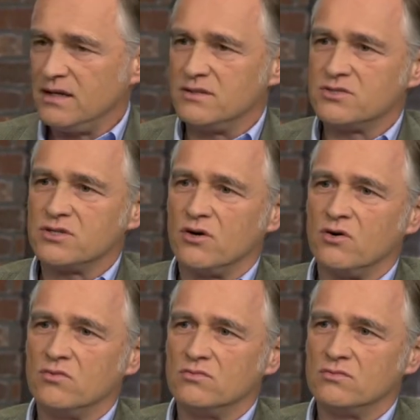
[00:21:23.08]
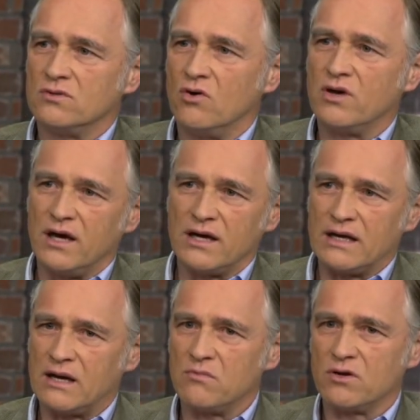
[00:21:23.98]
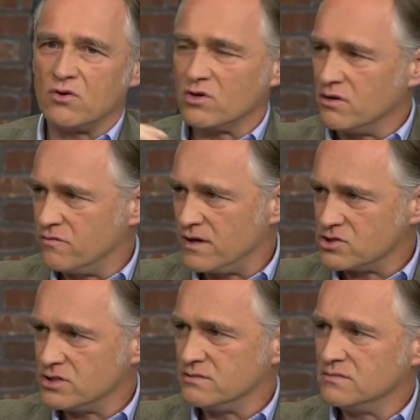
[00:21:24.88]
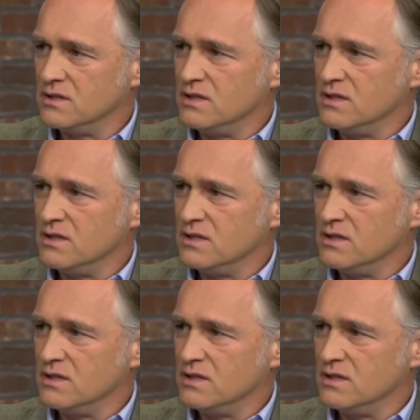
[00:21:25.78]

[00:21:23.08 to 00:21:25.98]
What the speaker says: And so, okay, again, I'm going to go to confession